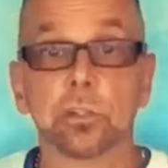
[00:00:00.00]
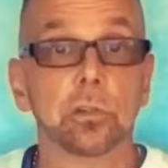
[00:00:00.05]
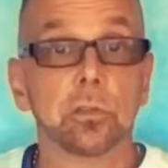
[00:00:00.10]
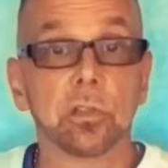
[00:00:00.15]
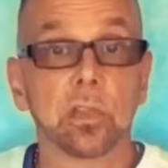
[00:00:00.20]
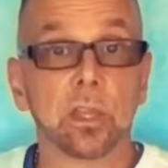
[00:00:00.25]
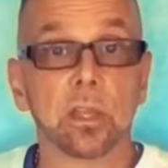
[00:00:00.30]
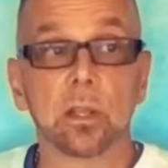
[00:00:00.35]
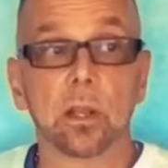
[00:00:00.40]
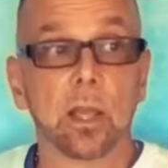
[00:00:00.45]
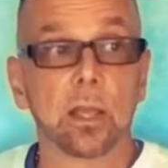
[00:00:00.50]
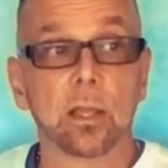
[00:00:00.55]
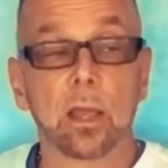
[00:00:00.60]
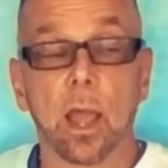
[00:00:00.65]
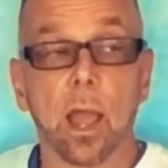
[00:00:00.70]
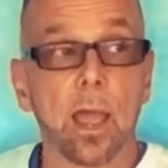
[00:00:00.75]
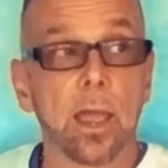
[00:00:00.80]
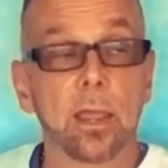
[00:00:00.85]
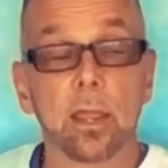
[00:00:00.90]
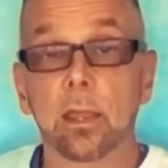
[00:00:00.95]
you think like
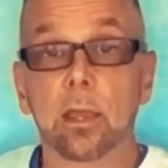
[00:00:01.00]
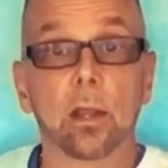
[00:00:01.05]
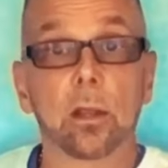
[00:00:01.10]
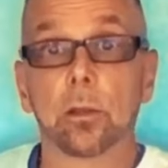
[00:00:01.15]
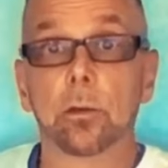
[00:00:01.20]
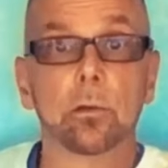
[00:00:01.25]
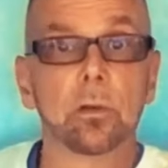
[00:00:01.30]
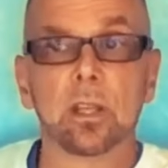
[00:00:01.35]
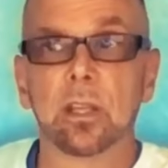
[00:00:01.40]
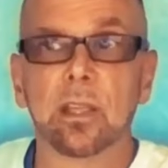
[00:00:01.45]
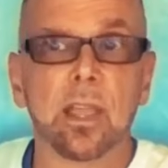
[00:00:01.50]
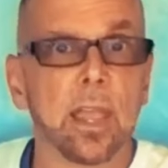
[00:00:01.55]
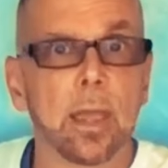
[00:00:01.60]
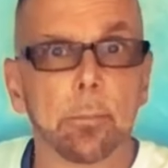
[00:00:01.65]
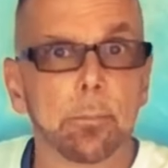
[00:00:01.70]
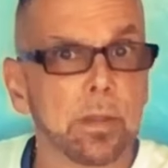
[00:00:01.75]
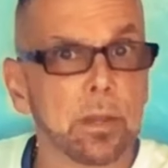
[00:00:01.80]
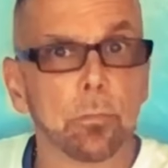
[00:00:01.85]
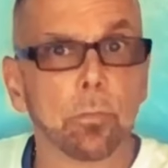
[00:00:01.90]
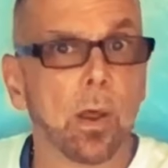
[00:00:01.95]
I clearly can't
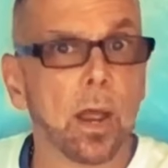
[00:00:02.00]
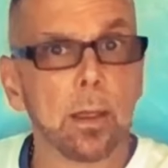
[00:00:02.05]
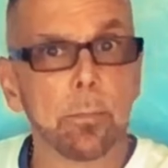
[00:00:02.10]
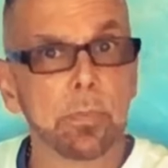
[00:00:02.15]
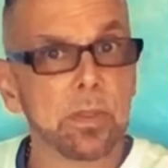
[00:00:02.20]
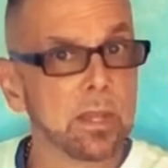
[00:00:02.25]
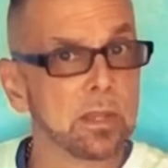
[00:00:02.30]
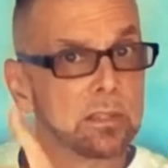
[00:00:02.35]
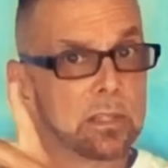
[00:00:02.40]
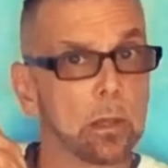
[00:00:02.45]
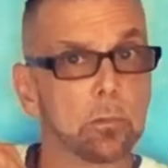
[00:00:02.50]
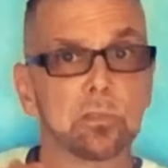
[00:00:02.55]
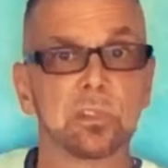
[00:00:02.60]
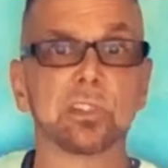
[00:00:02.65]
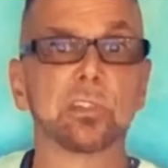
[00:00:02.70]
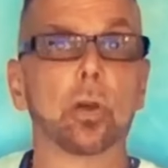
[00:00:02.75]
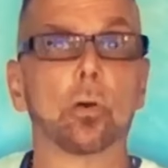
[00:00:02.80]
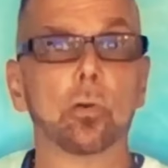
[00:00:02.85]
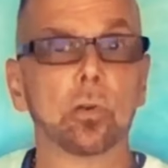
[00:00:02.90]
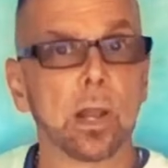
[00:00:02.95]
be right because I was
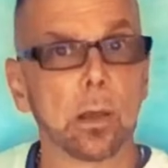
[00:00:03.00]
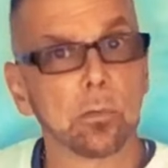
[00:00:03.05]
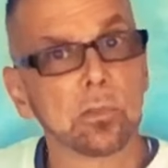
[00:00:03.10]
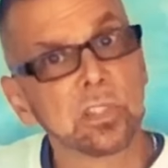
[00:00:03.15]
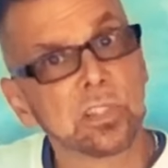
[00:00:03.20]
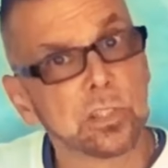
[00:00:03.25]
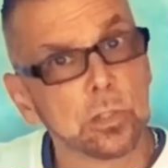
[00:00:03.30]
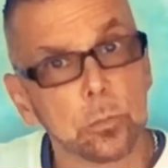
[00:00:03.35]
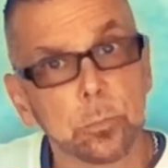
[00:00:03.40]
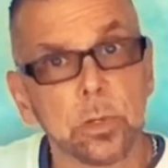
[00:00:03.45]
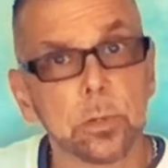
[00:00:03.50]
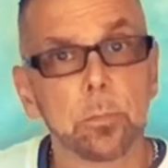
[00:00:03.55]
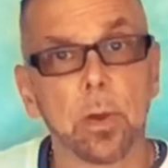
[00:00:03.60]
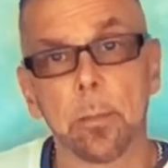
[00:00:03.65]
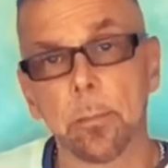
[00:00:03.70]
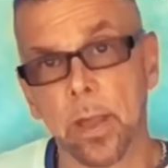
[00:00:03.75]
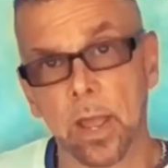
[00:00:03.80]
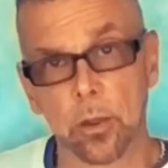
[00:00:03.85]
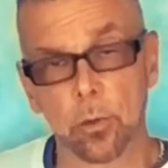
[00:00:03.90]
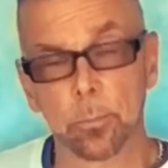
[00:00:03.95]
told I was stupid by
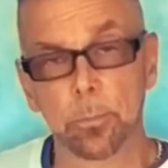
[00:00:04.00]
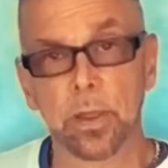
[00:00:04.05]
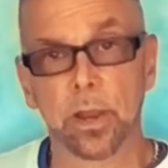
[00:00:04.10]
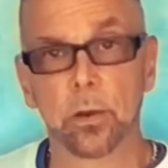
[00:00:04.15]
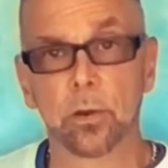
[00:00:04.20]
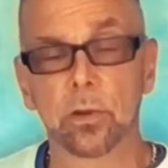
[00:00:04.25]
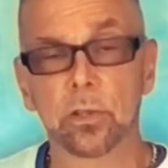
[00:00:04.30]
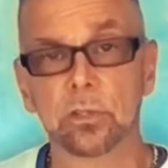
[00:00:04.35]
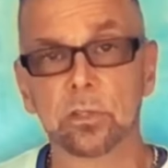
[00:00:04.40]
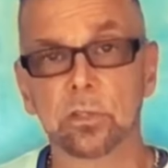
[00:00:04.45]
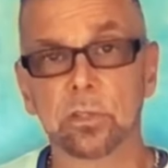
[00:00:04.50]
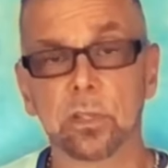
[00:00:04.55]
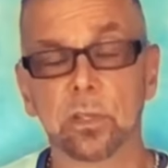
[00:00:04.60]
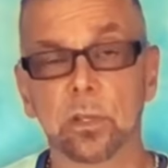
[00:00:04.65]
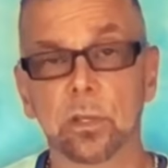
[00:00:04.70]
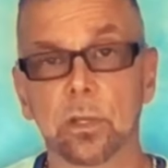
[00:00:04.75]
my own parents?